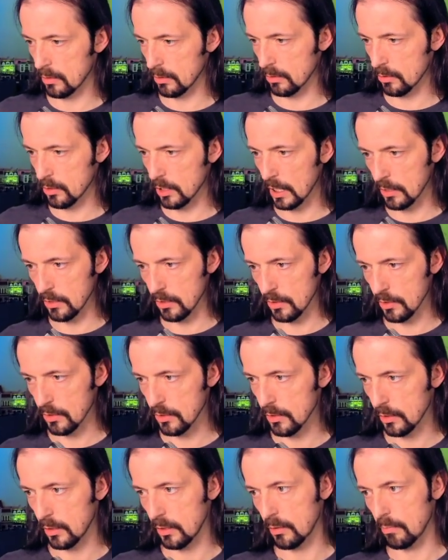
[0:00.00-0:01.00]

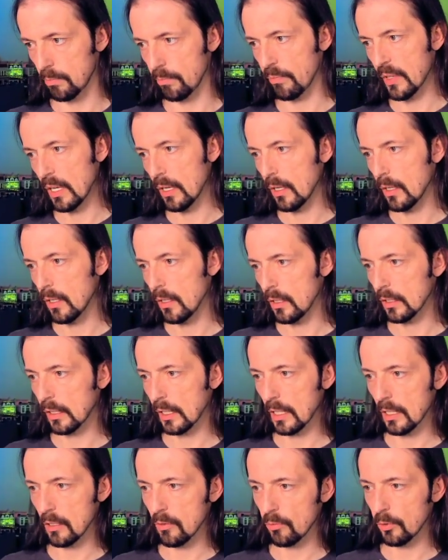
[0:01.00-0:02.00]
changes. It
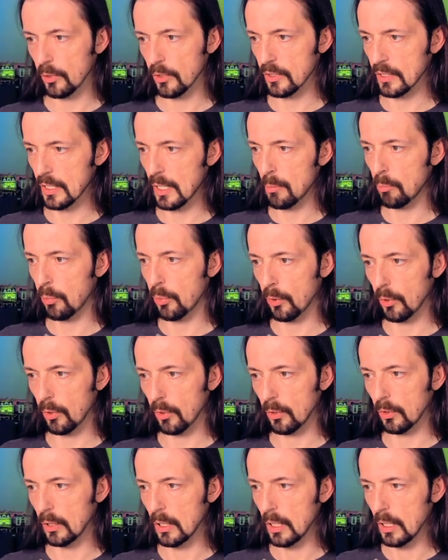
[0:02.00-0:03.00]
can, for
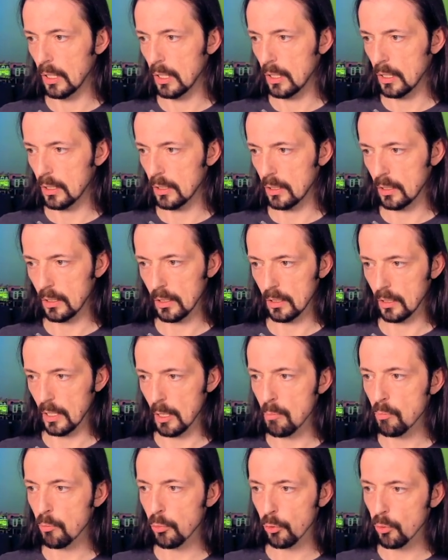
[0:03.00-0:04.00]
example,
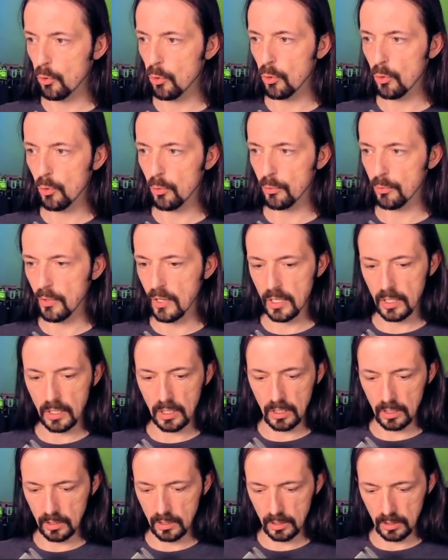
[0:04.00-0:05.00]
improve
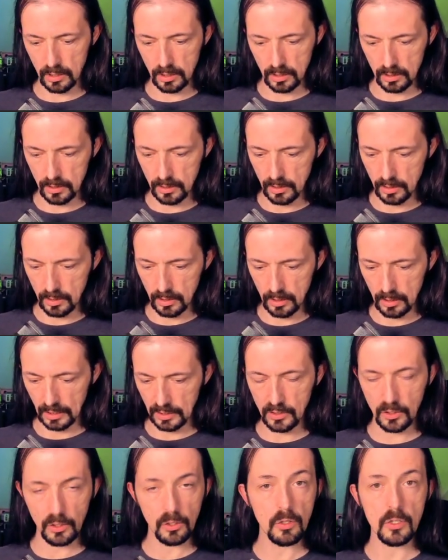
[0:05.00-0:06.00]
the
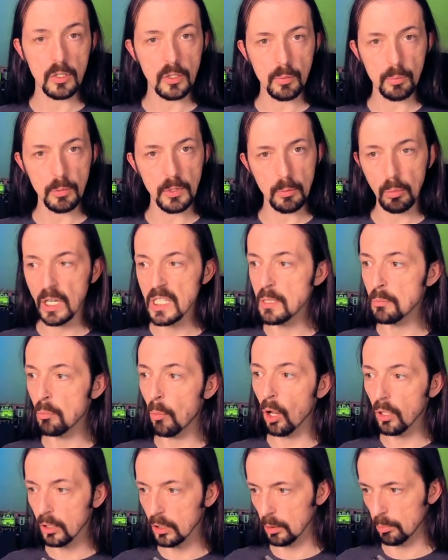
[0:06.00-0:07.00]
execution speed by a
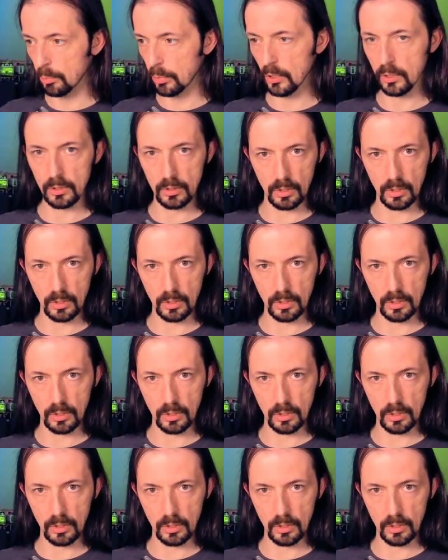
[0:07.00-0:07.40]
multiple